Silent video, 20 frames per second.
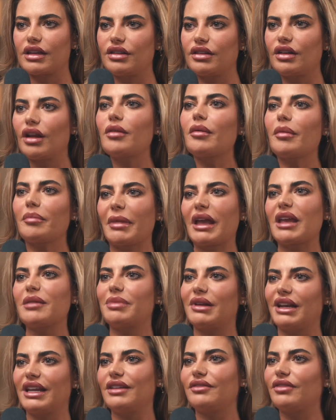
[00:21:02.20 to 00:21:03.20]
you know, make
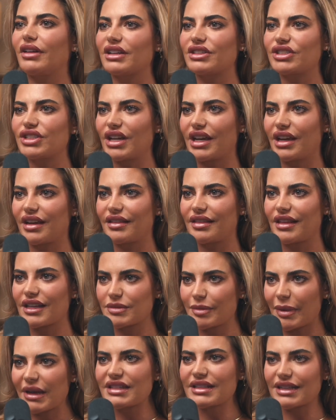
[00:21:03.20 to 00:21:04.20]
believe like shit. That's
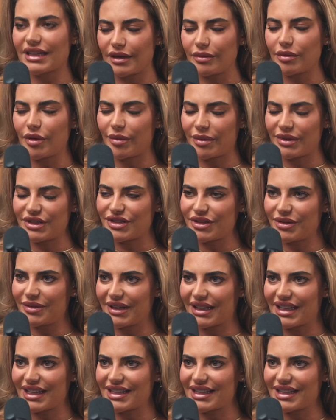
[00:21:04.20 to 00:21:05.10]
basically what we're doing,